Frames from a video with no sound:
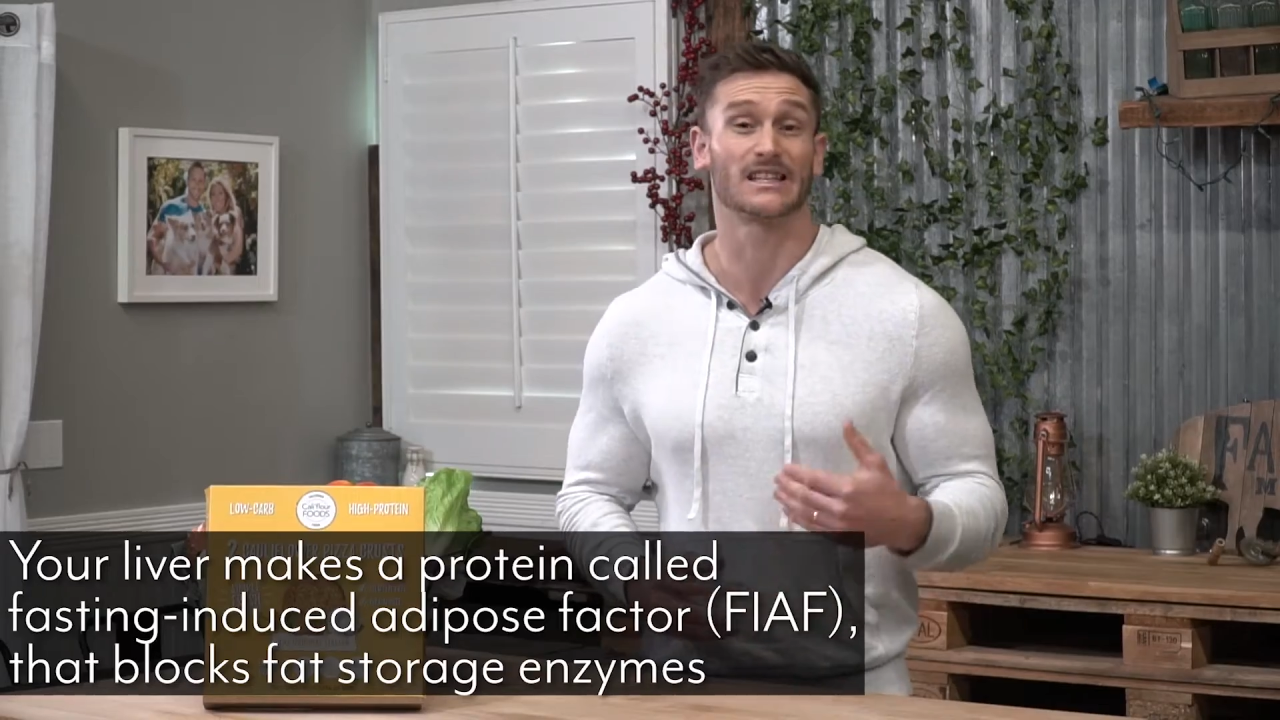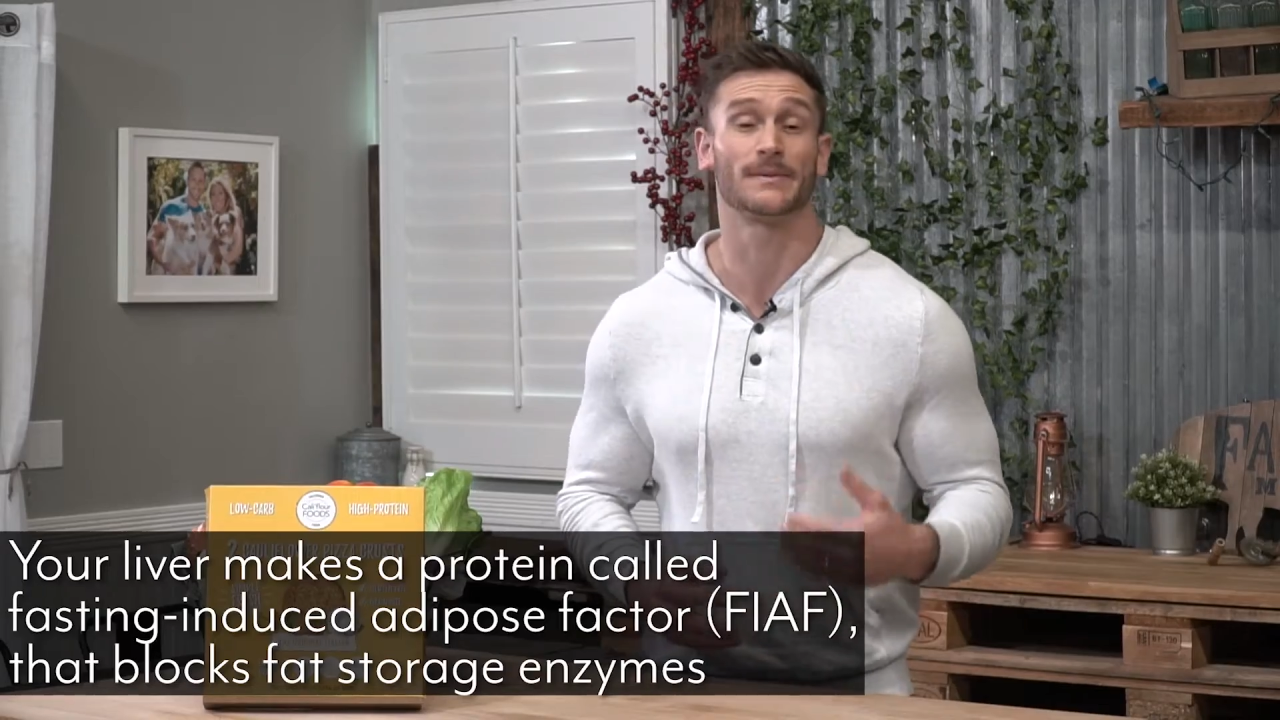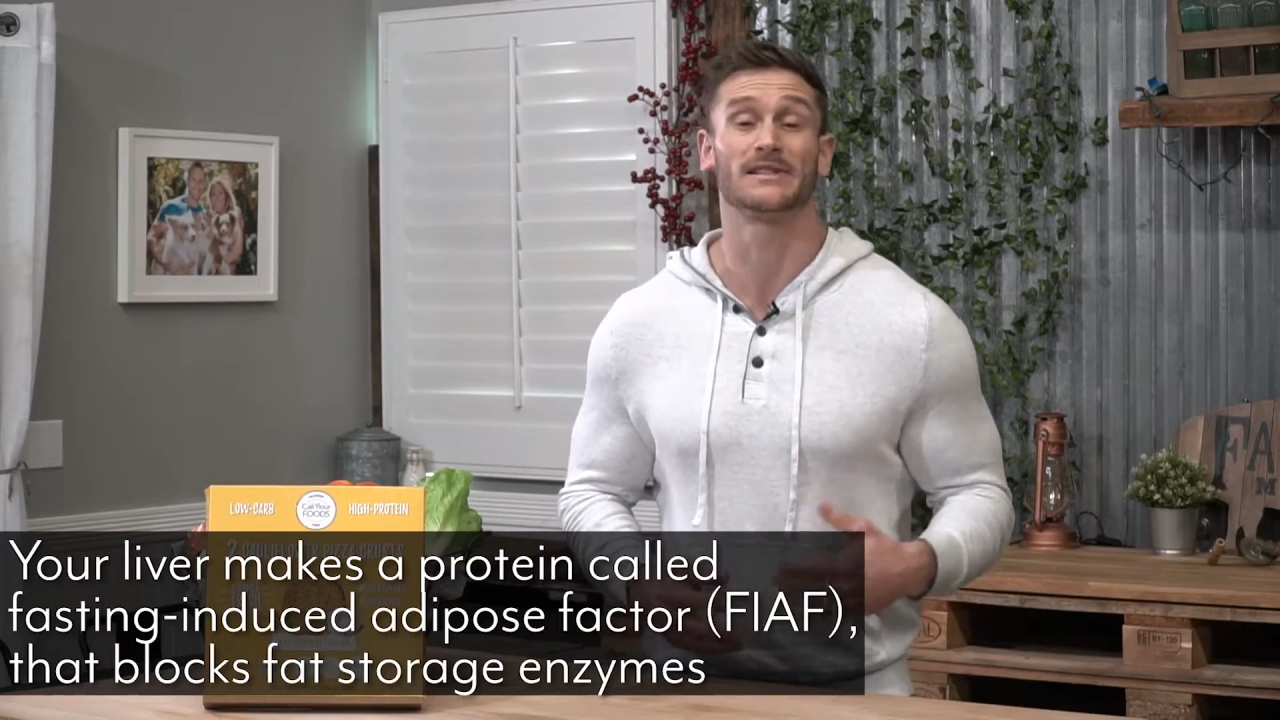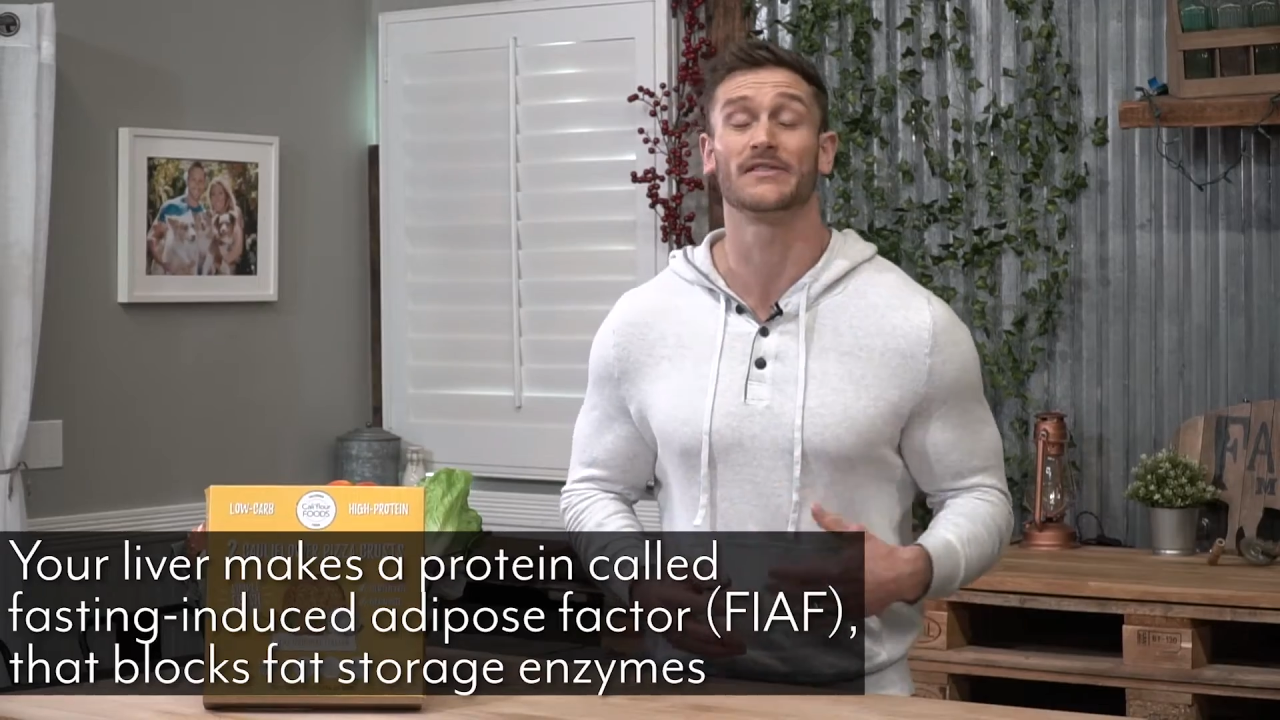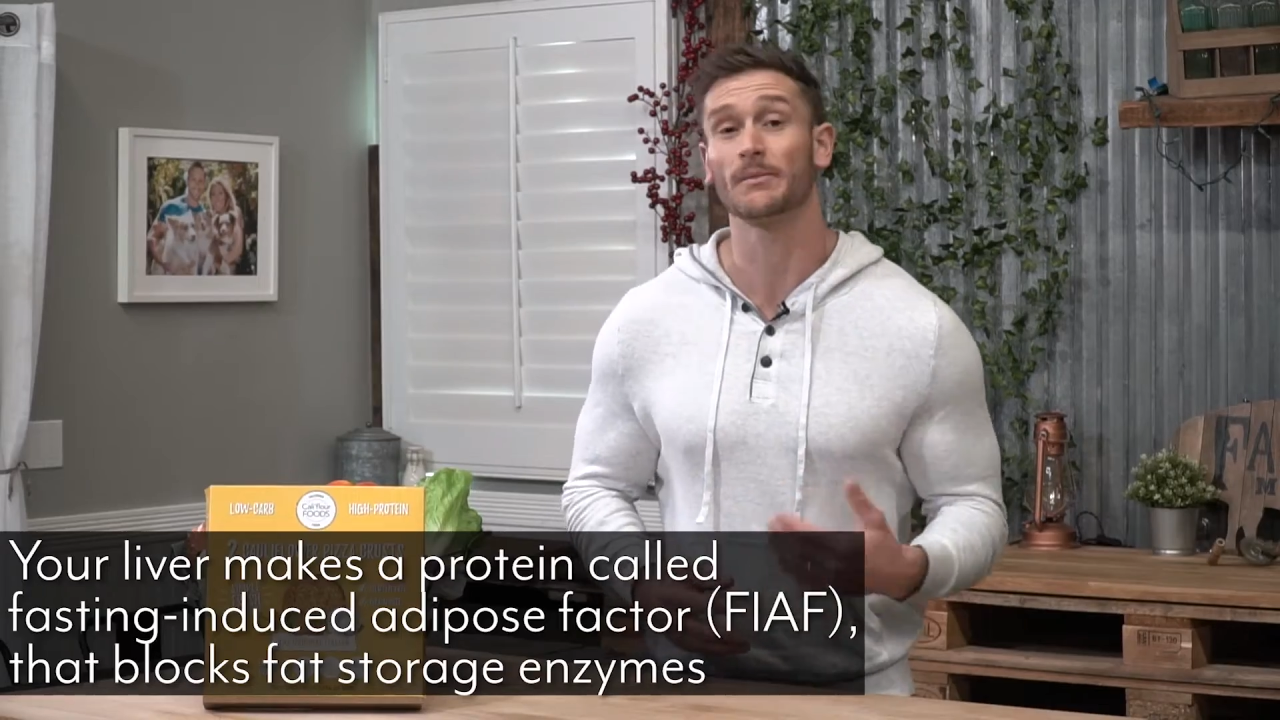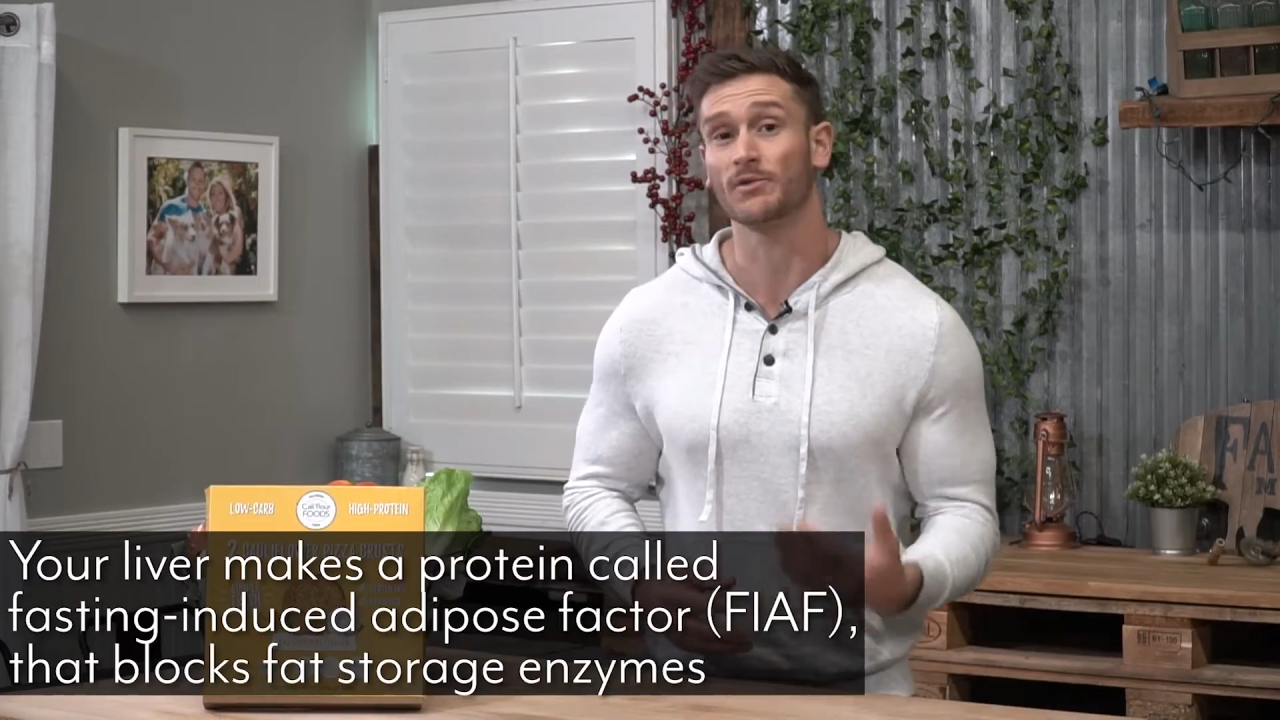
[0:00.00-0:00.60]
a specific